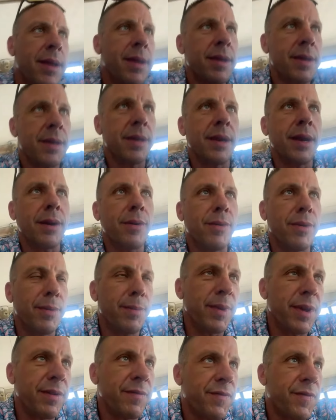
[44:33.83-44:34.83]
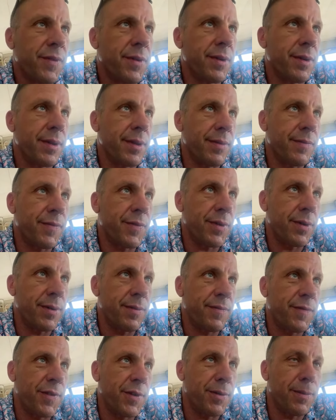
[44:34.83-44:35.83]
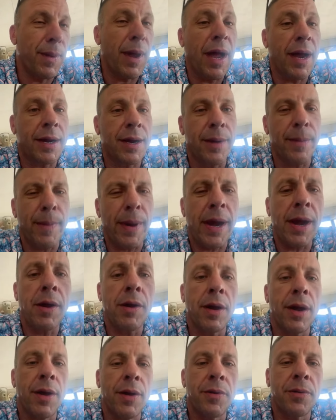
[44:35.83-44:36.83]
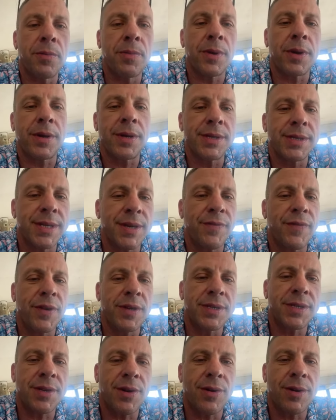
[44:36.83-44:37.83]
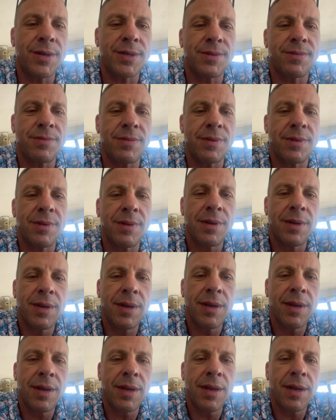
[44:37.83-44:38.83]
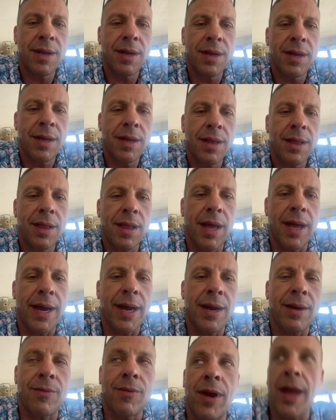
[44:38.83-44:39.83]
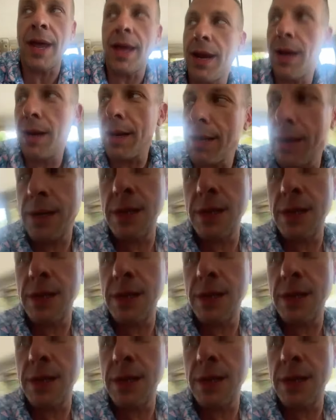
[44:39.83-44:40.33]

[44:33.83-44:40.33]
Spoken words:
You know what I mean, for my Camaro, because if it starts like raining